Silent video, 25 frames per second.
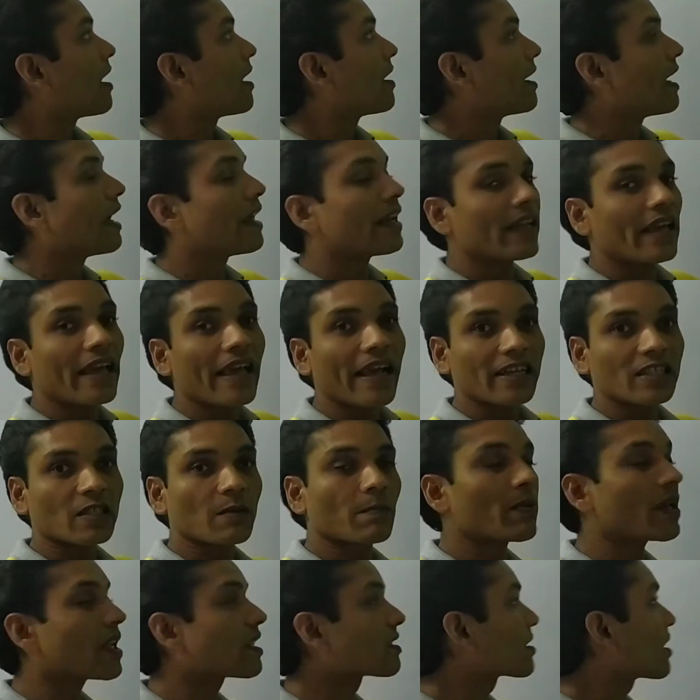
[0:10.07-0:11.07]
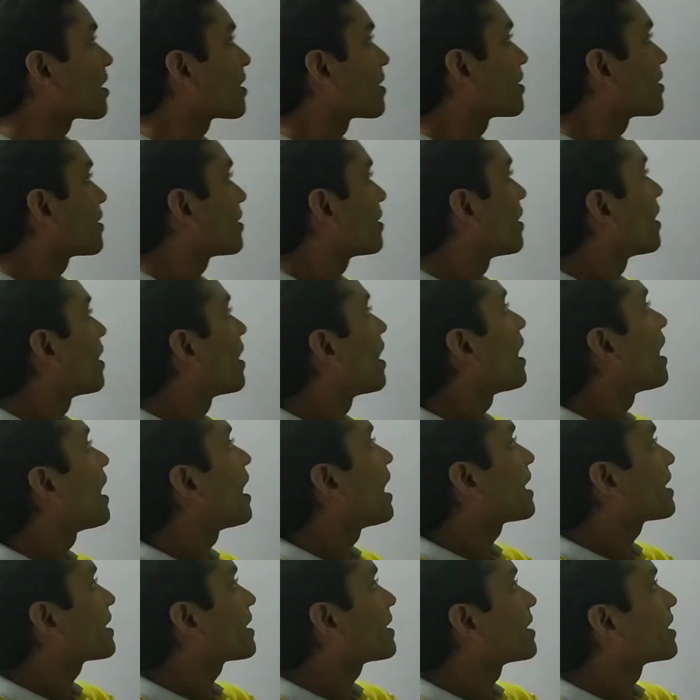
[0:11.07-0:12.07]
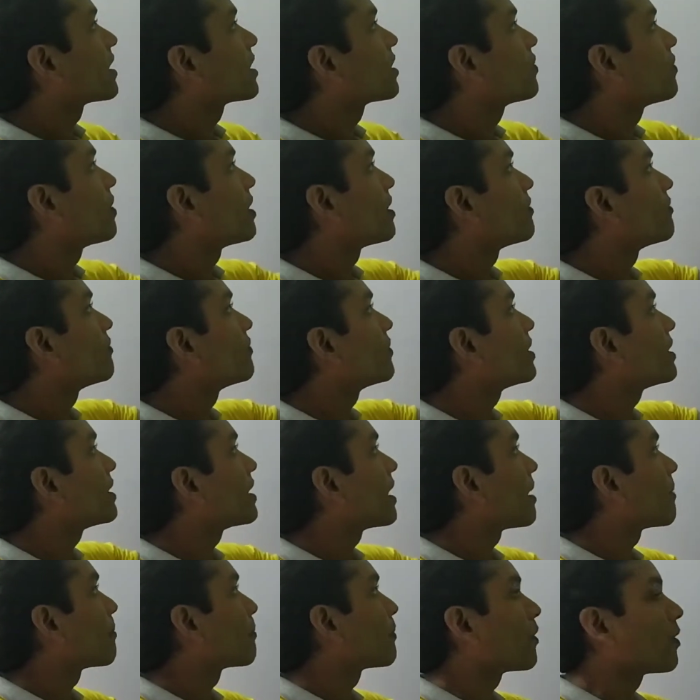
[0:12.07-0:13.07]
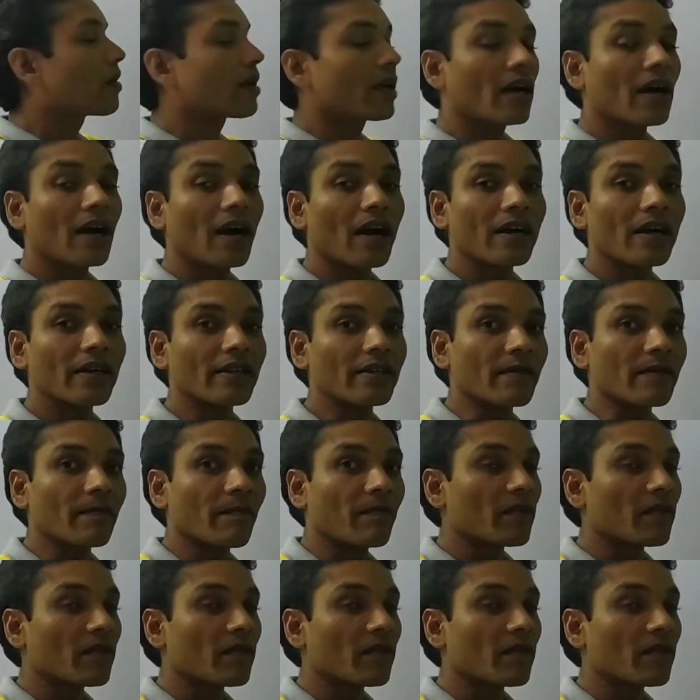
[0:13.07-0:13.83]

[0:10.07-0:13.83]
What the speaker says: an expression R equal V upon I.